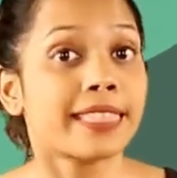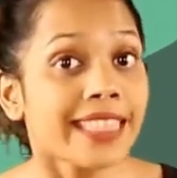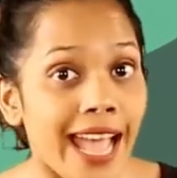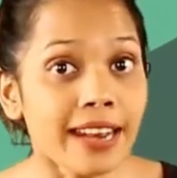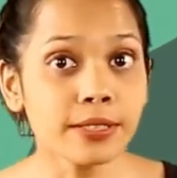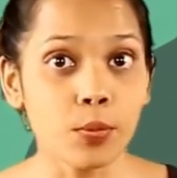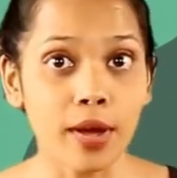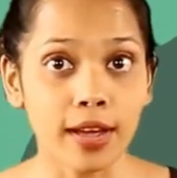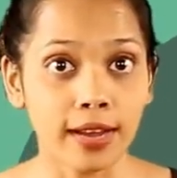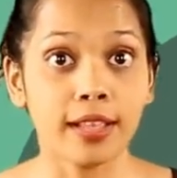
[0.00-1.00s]
That is
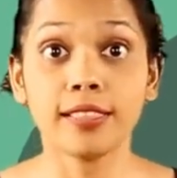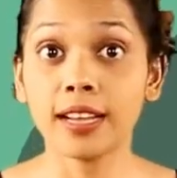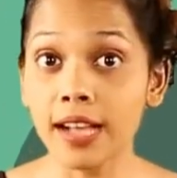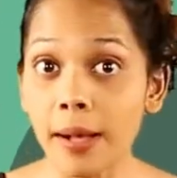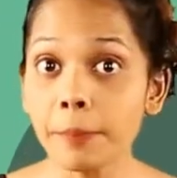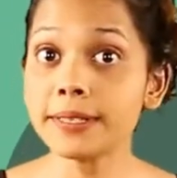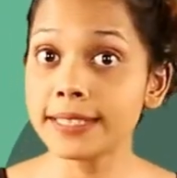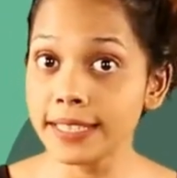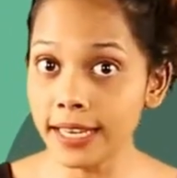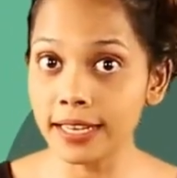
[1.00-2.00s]
why the compass
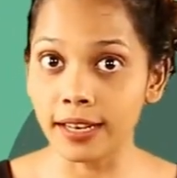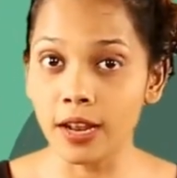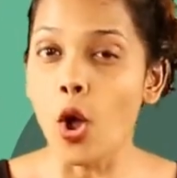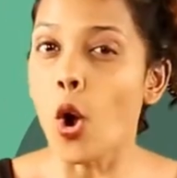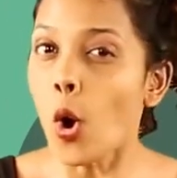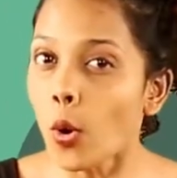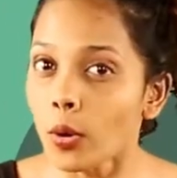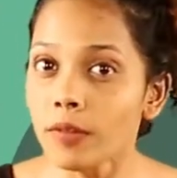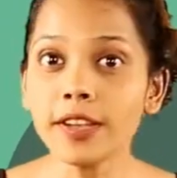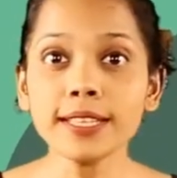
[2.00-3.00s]
needle
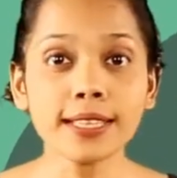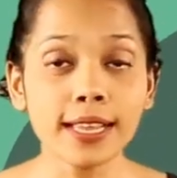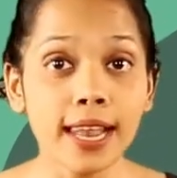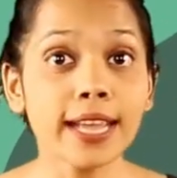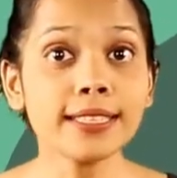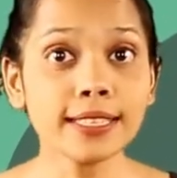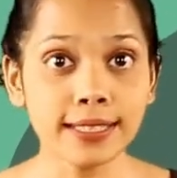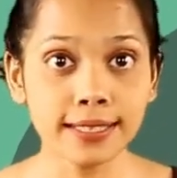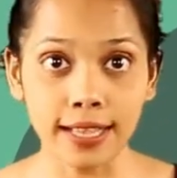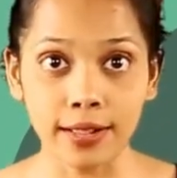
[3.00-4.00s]
always aligns
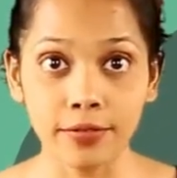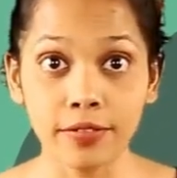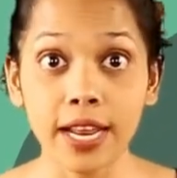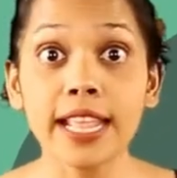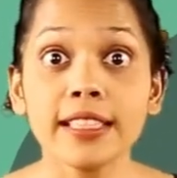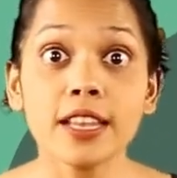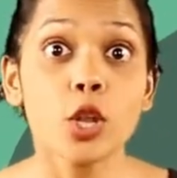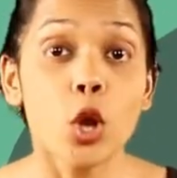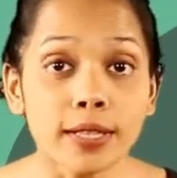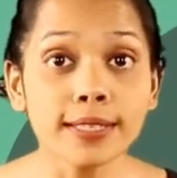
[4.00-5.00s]
itself in the
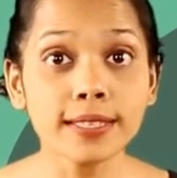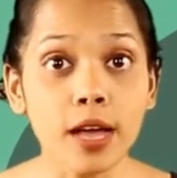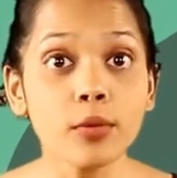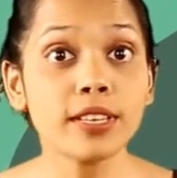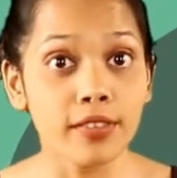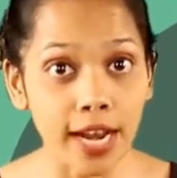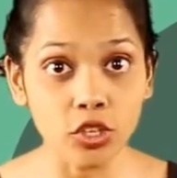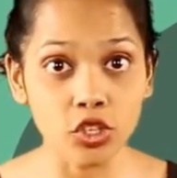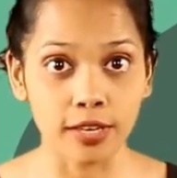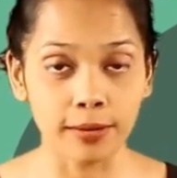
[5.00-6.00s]
north-south
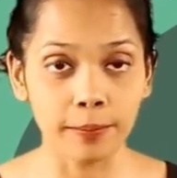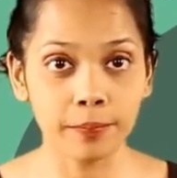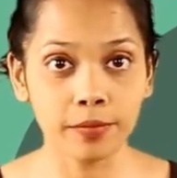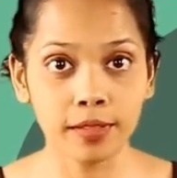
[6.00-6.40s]
direction.